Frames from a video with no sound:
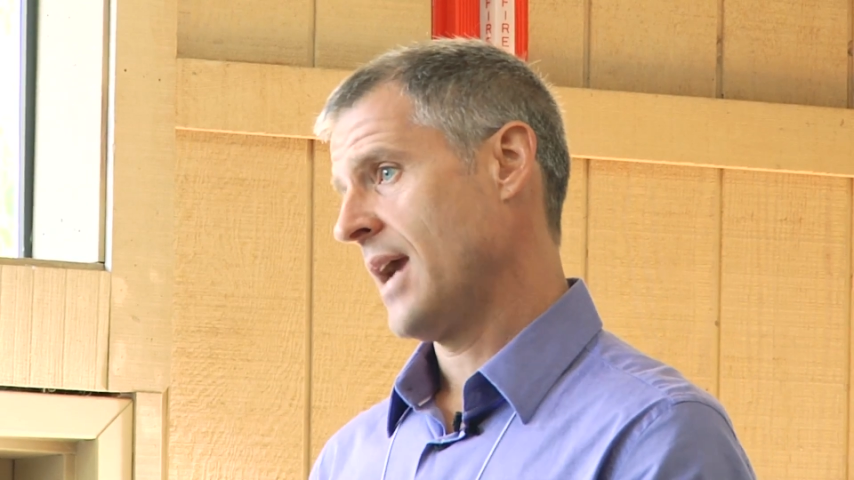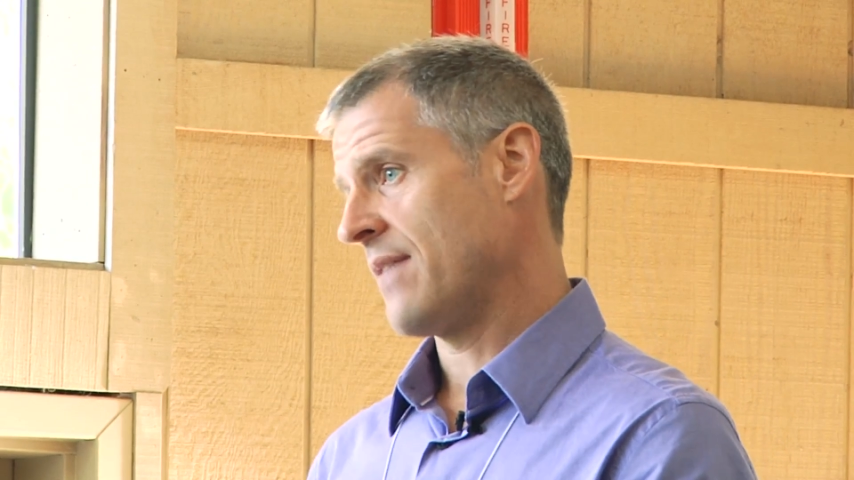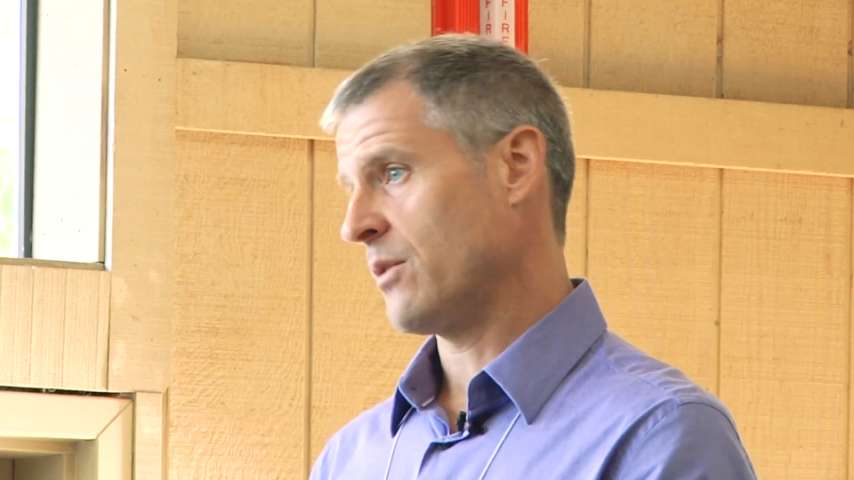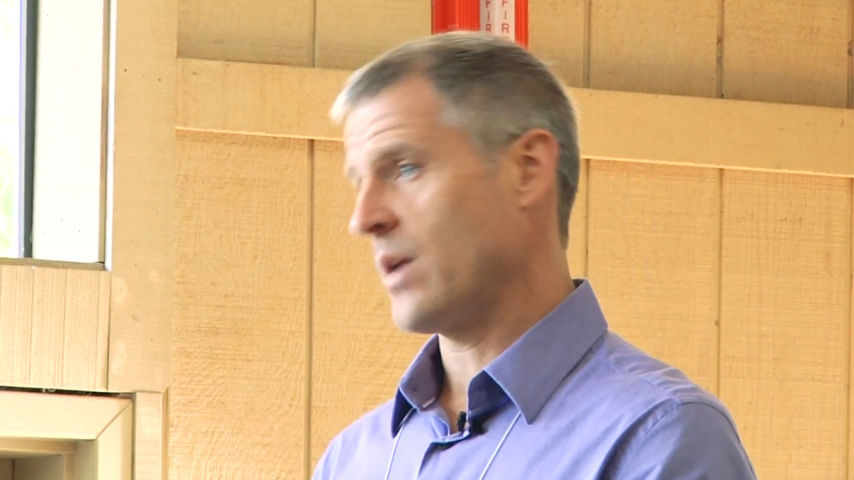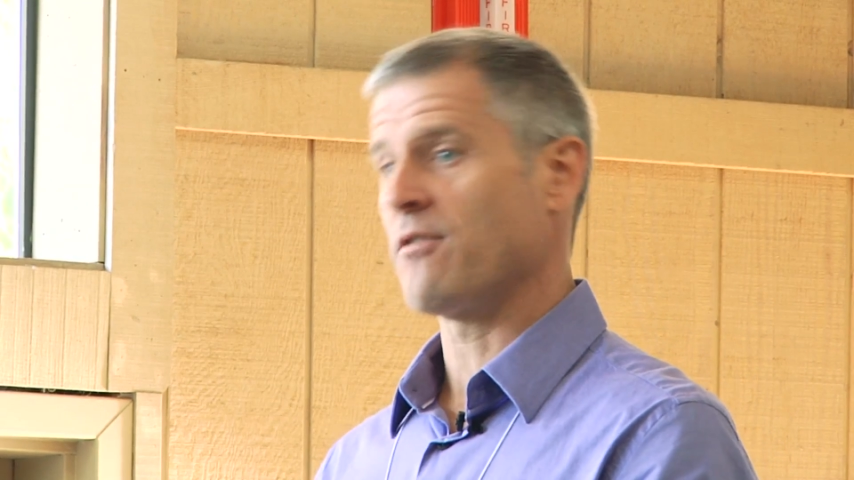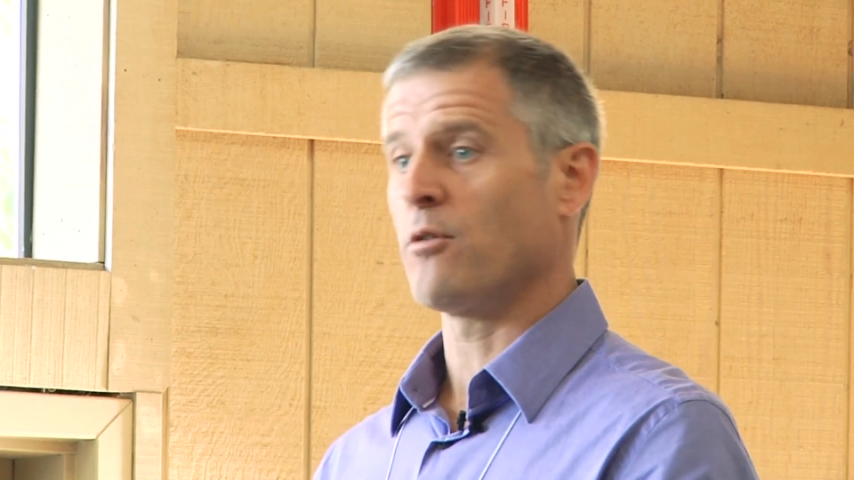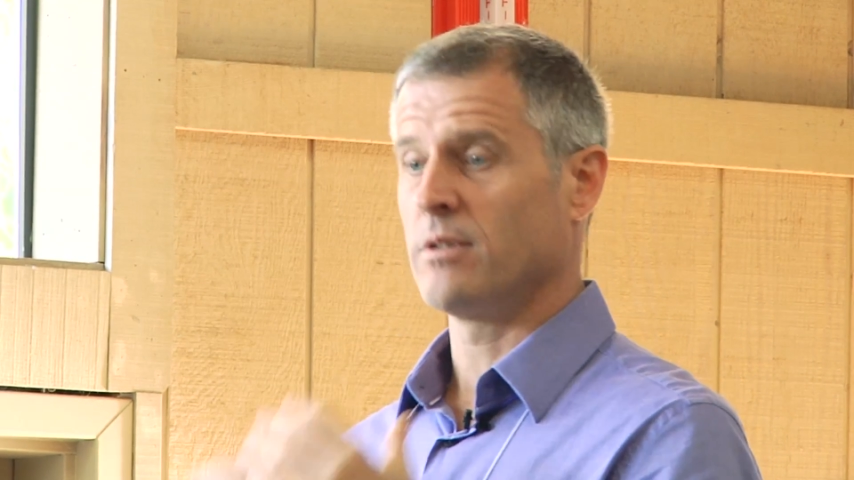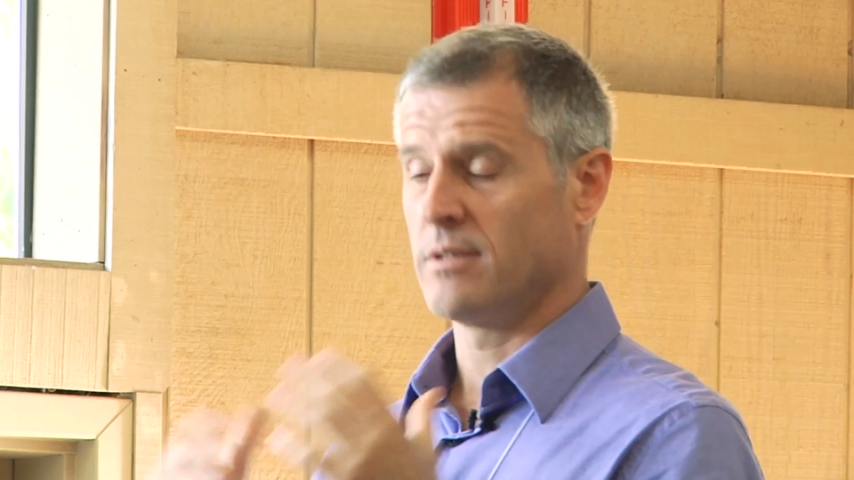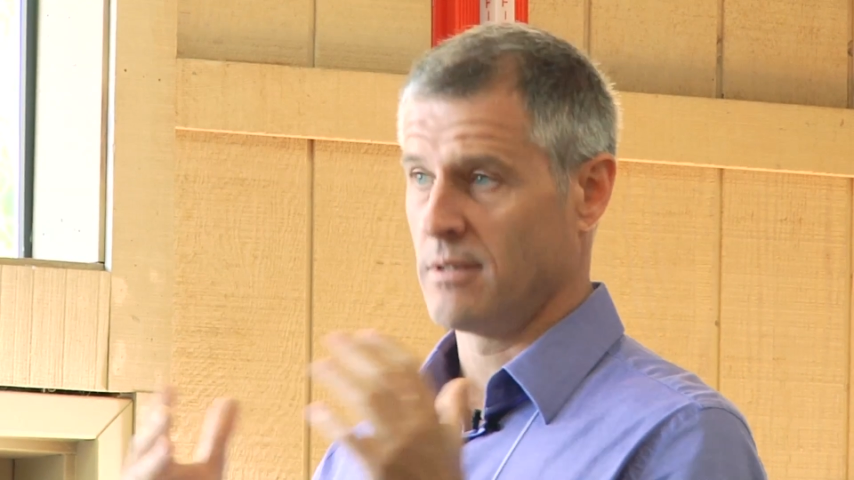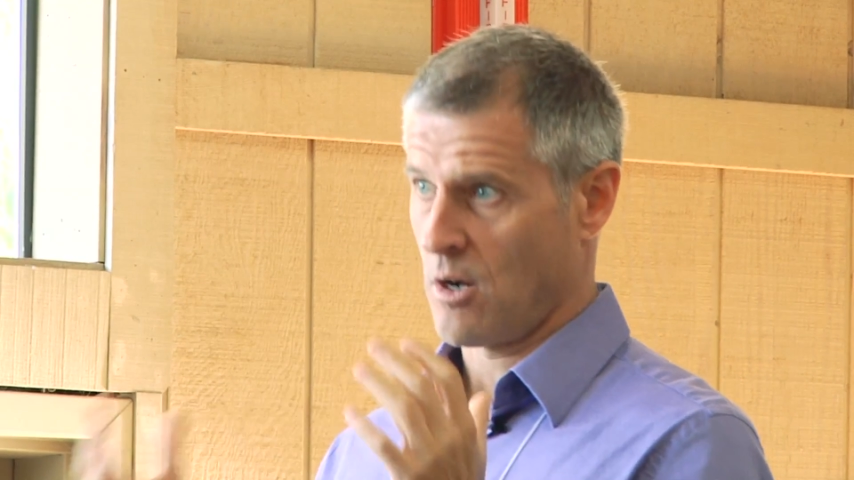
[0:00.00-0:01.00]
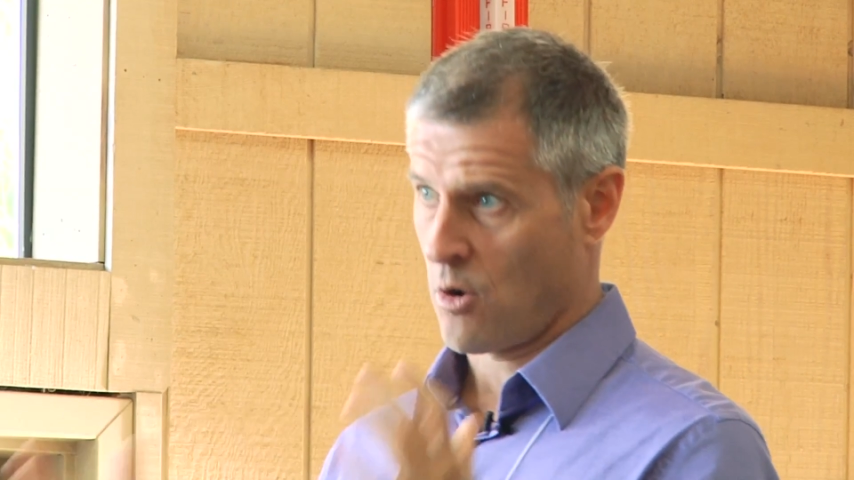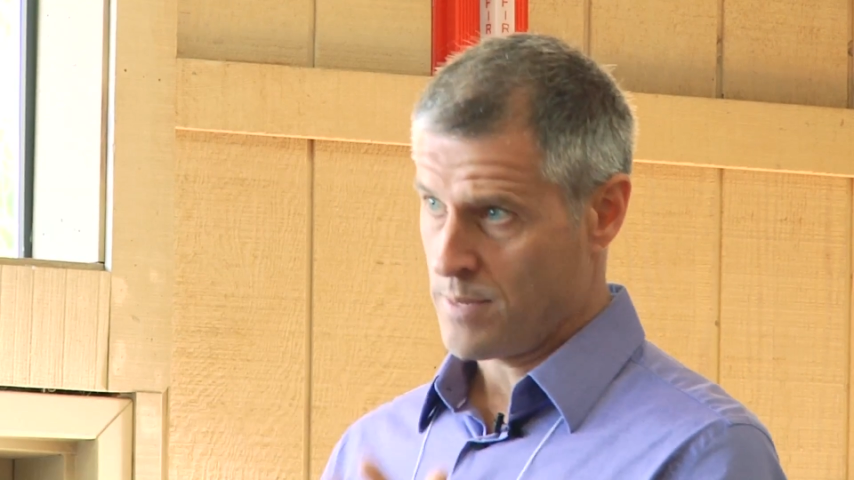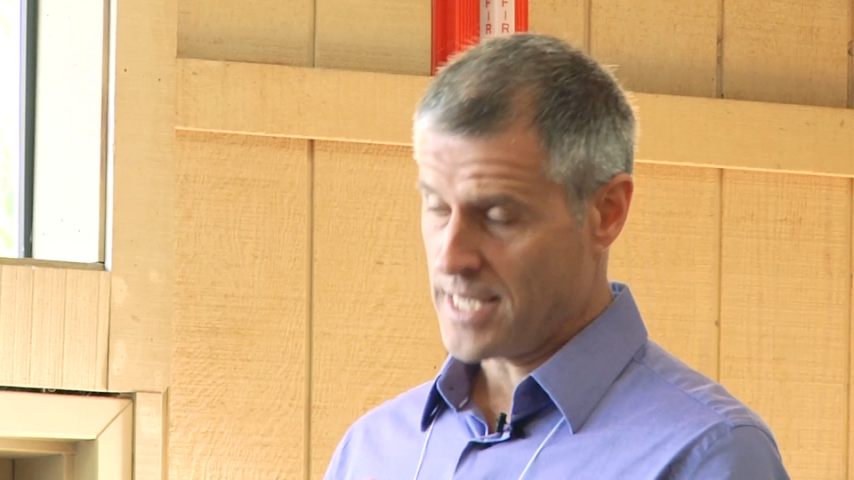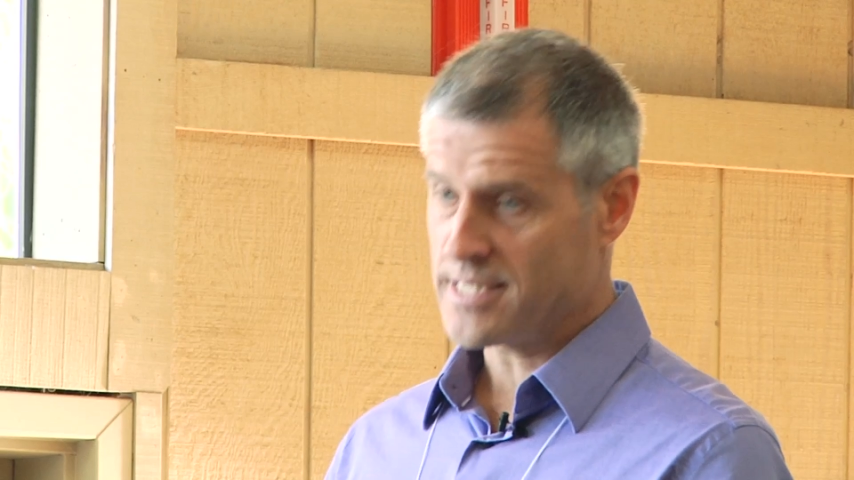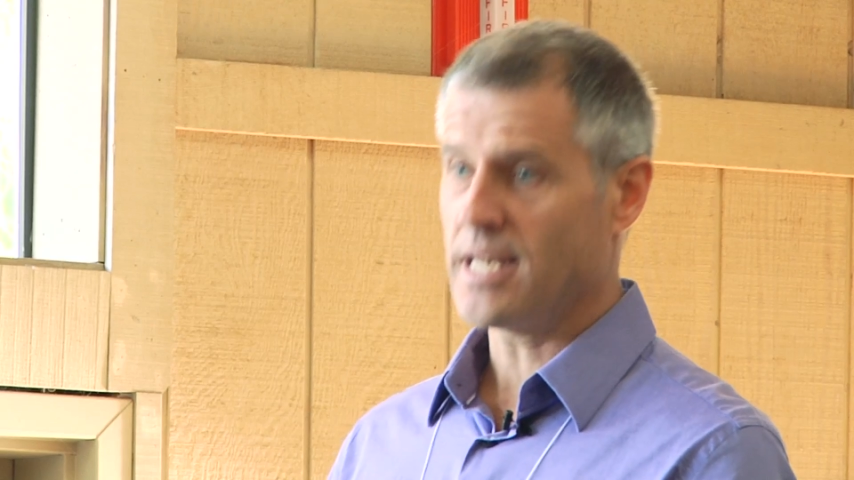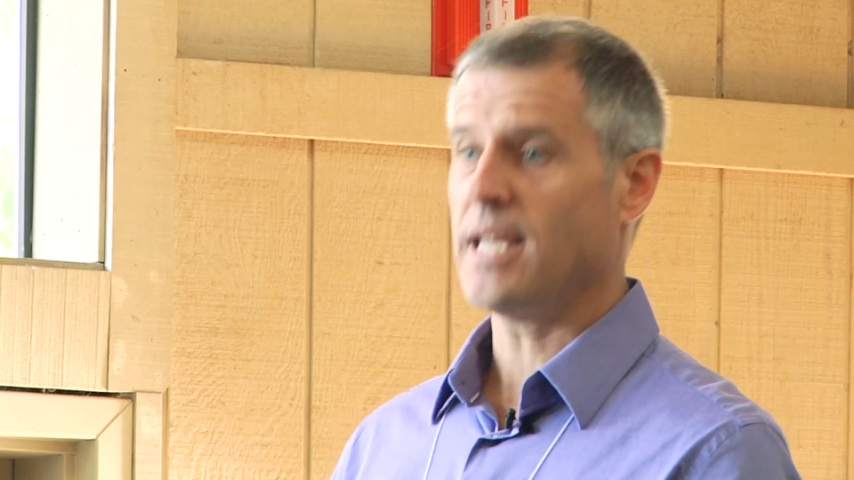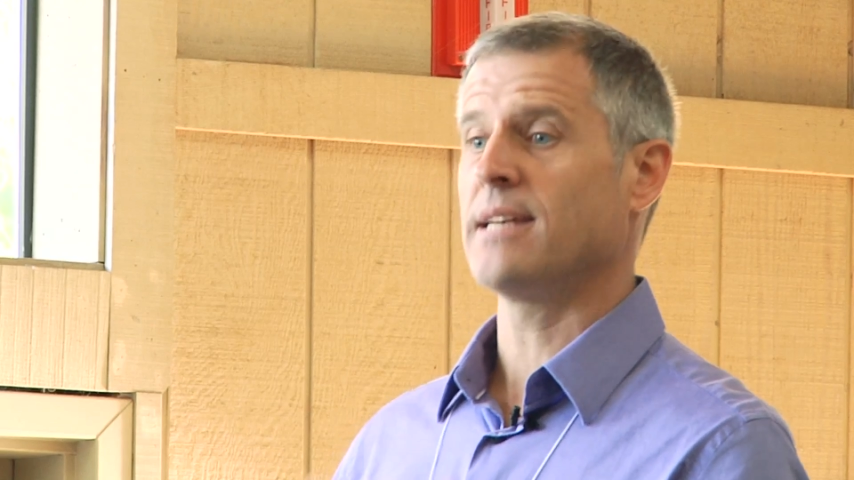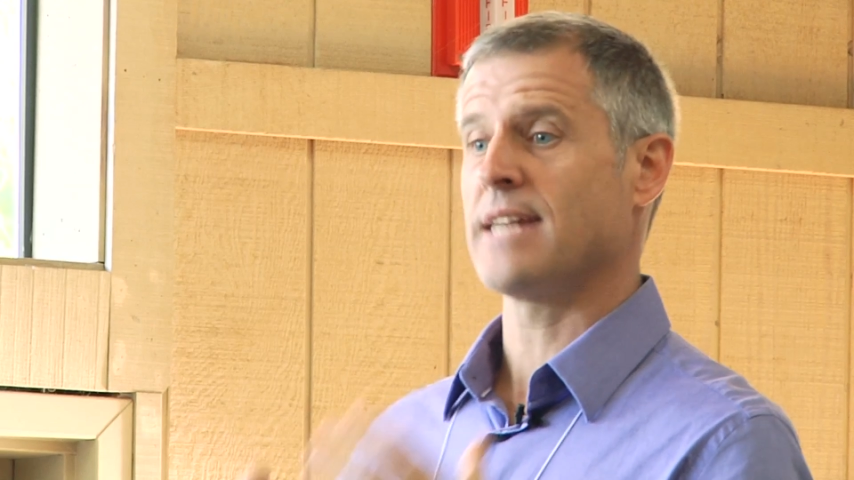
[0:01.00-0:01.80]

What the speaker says: And then we have obesity and